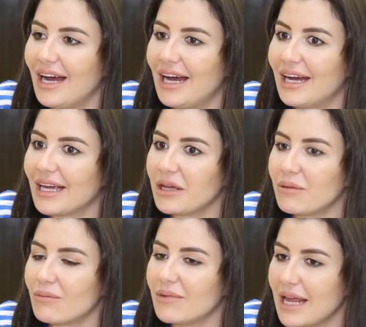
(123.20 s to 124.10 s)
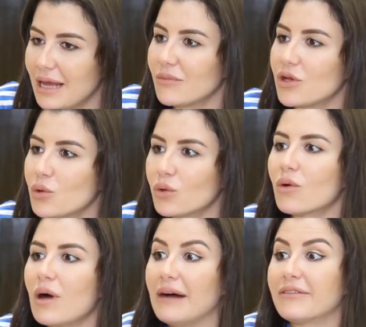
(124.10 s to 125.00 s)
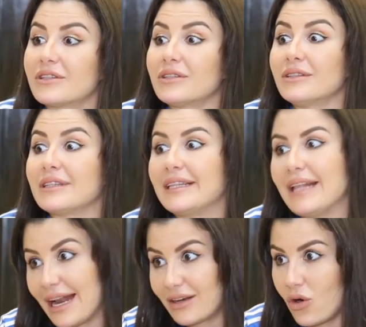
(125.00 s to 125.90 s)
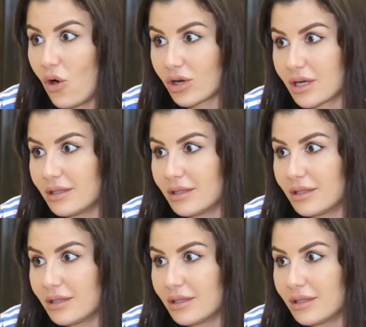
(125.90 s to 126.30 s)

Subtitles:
I named Hugo after that dog.